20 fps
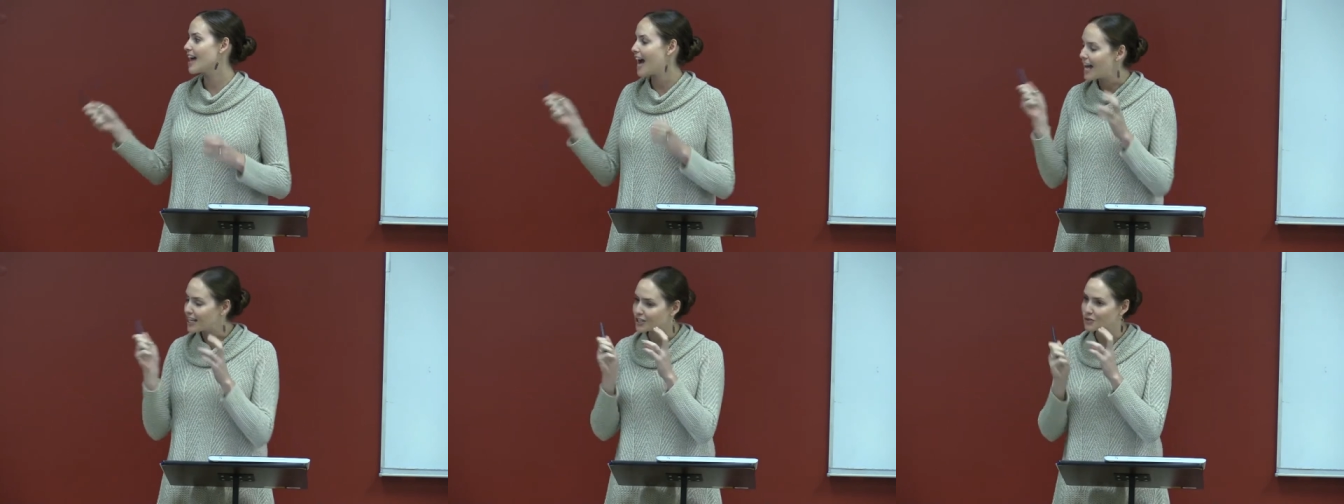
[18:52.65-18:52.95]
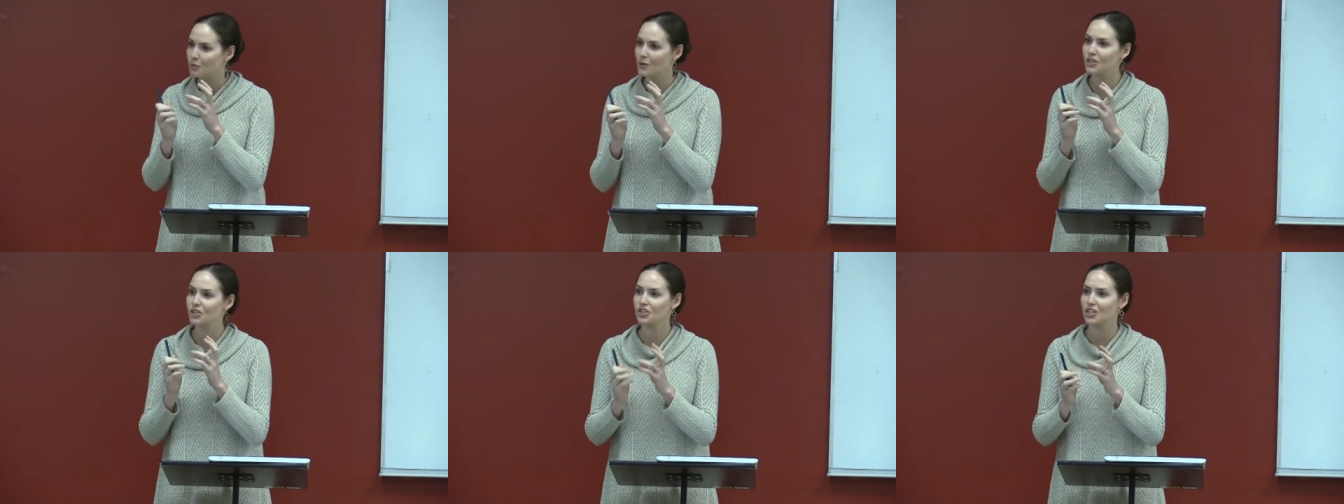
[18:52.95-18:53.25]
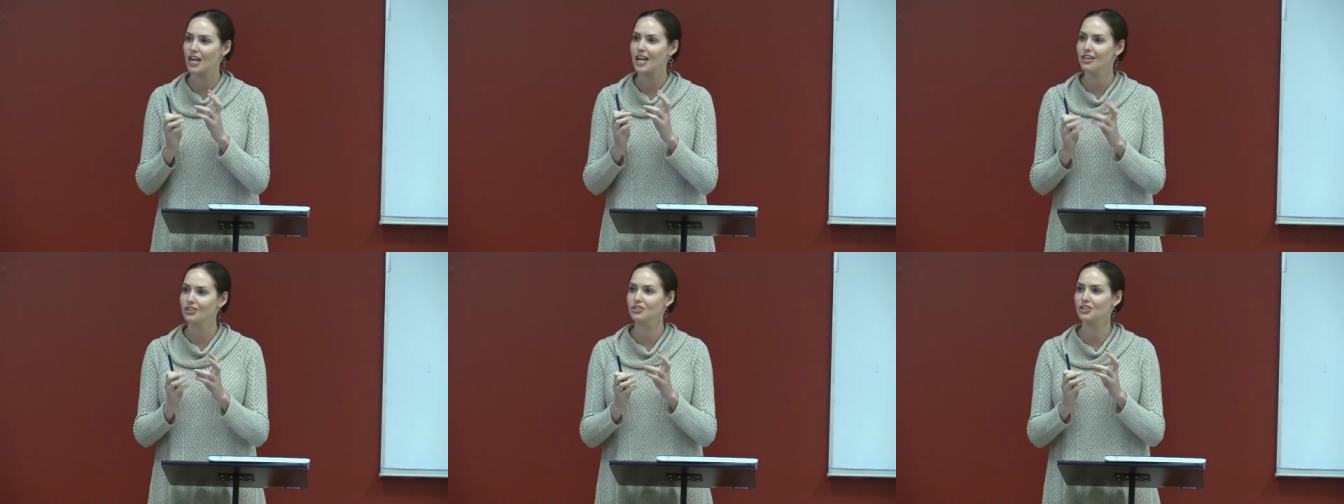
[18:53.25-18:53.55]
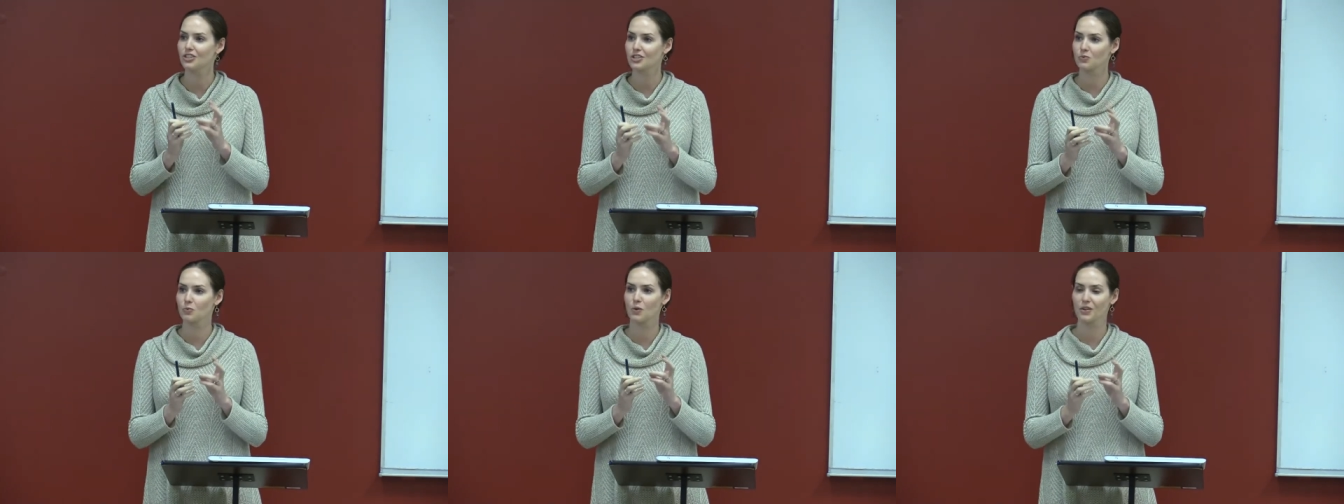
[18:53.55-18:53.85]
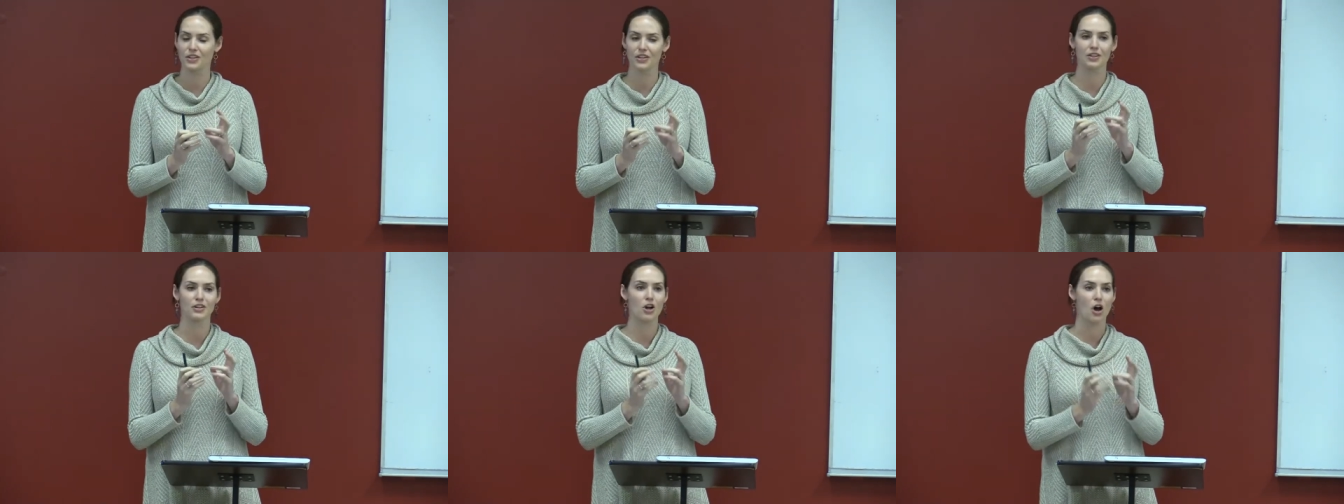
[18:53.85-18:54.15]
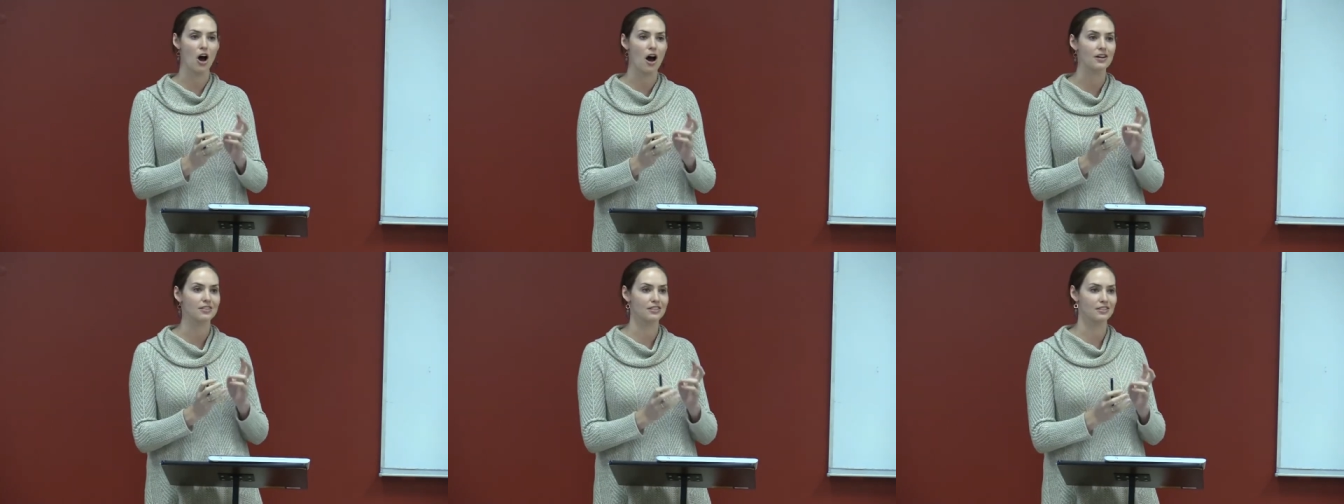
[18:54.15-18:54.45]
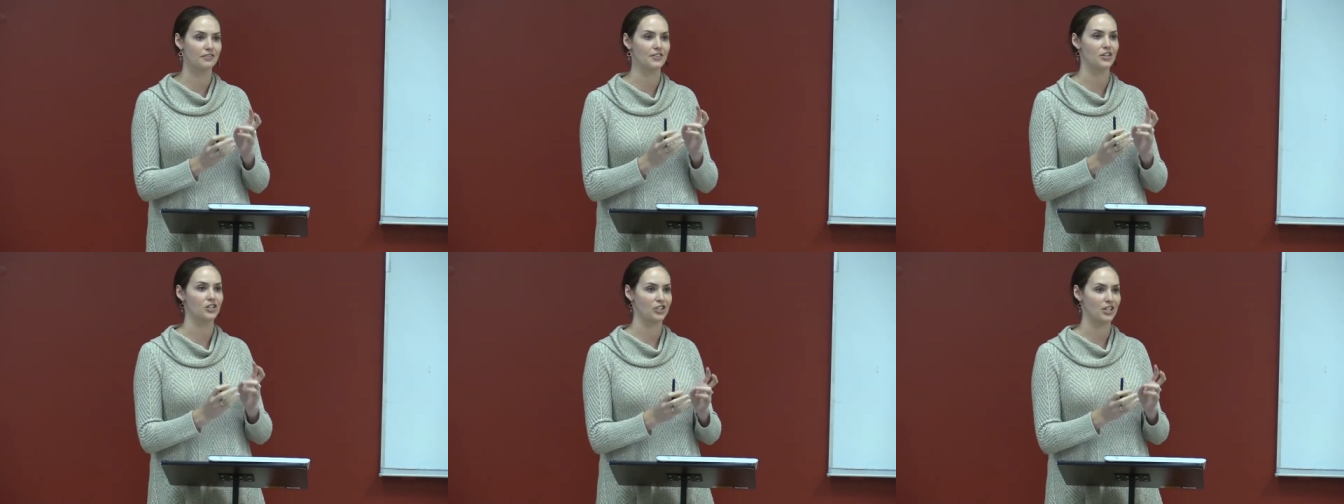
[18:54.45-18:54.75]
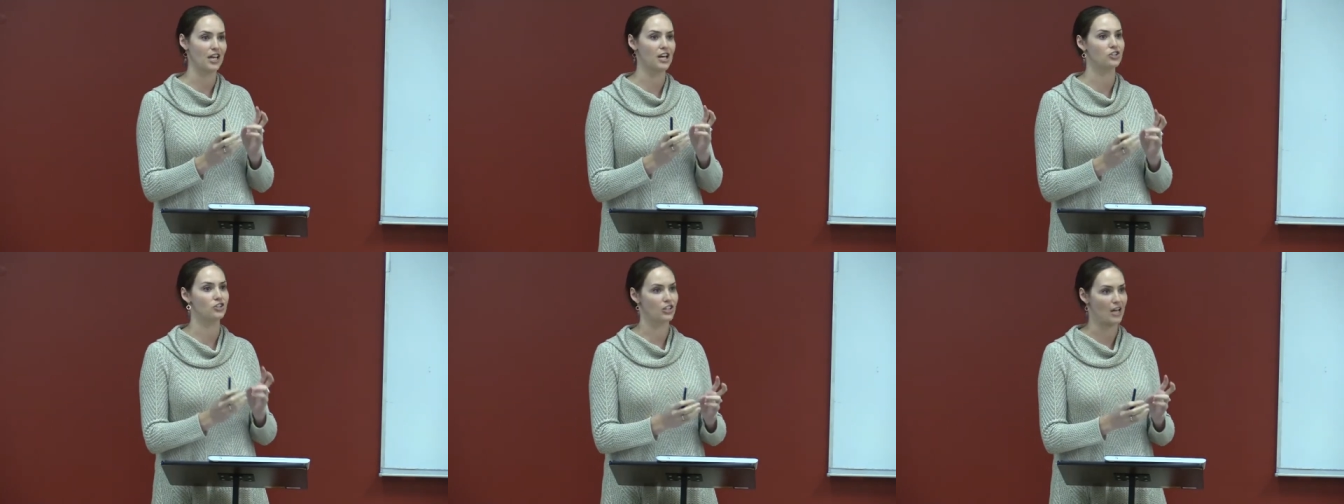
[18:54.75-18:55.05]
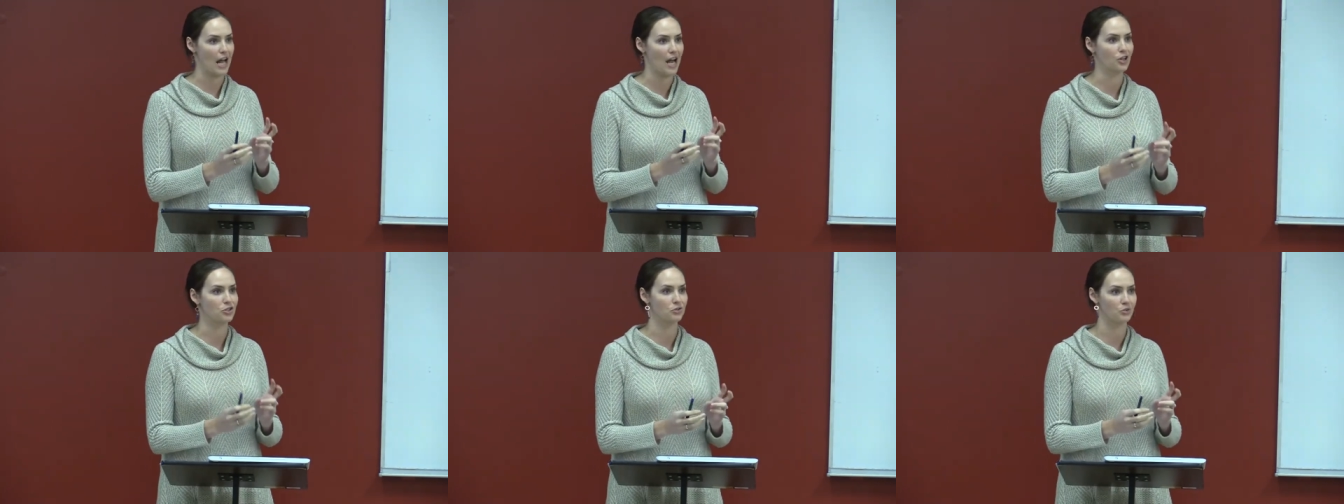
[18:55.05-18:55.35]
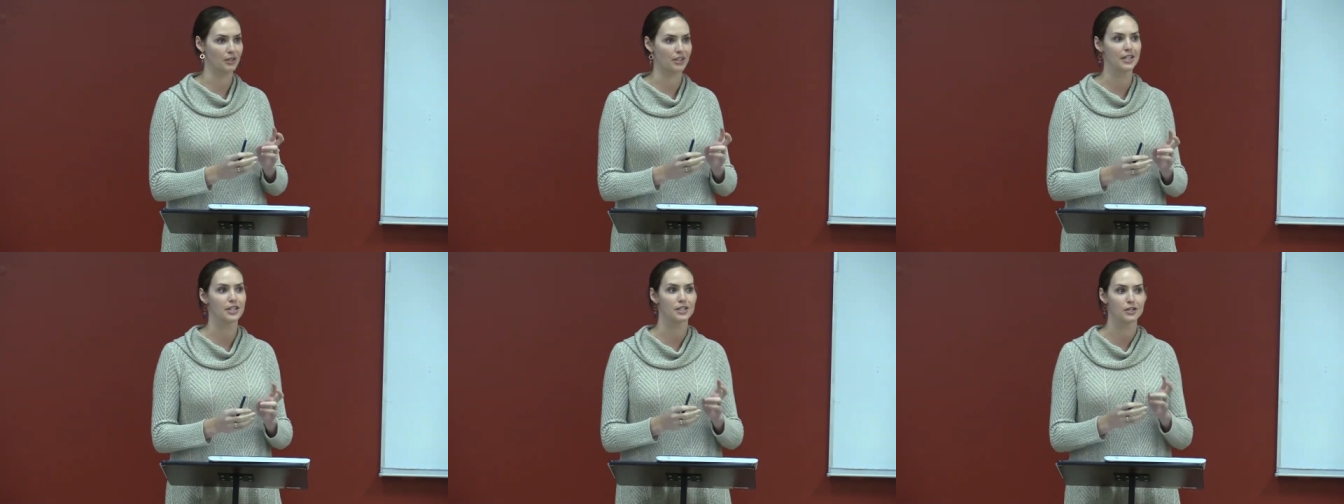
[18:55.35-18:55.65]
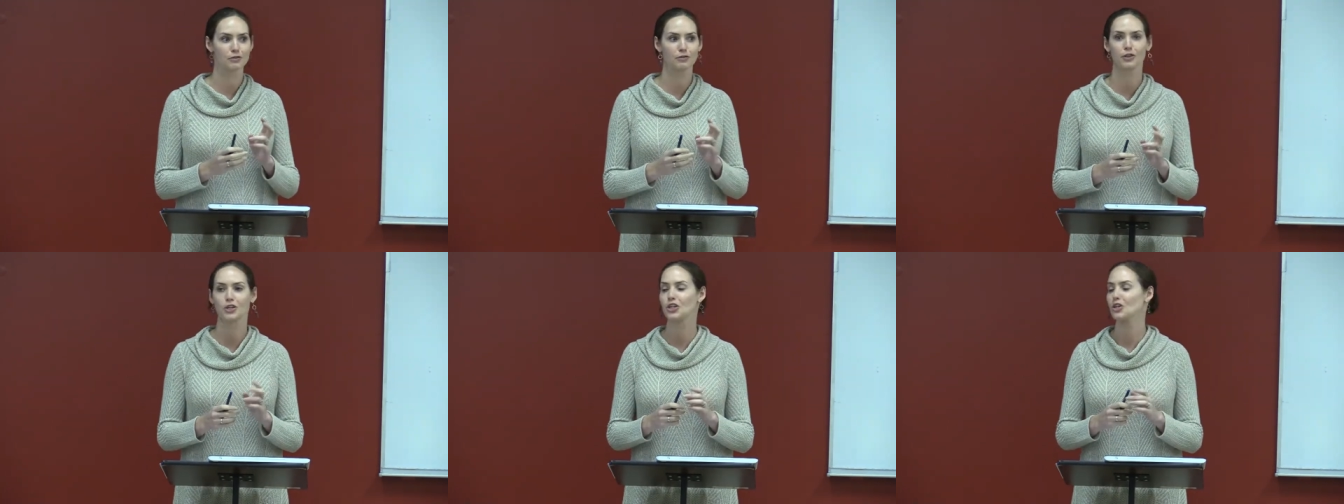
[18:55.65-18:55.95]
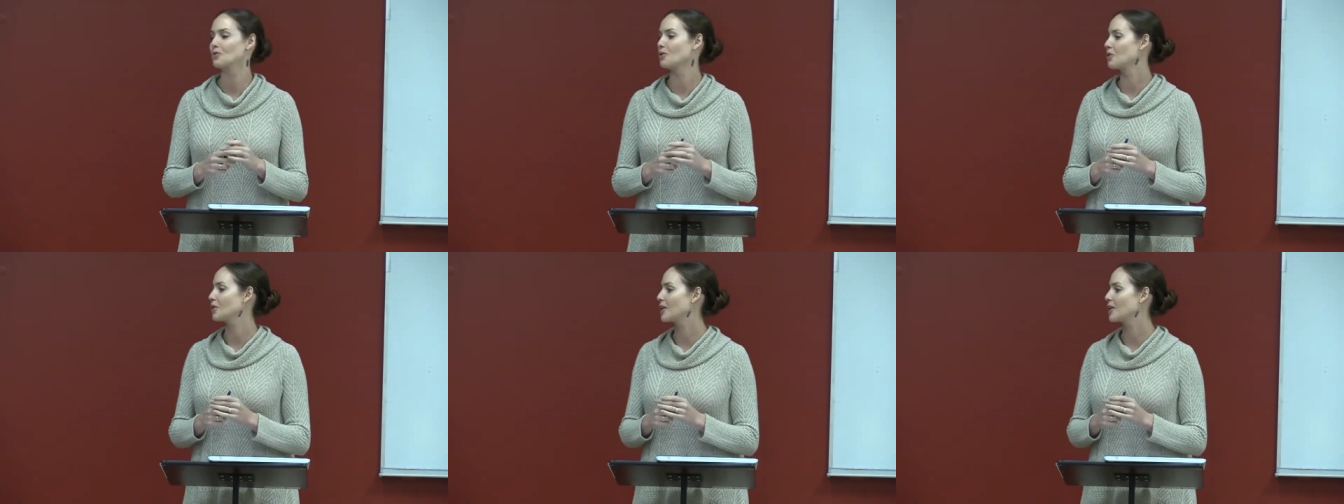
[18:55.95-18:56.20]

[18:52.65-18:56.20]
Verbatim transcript: That's what changes what the cost of education actually is for you,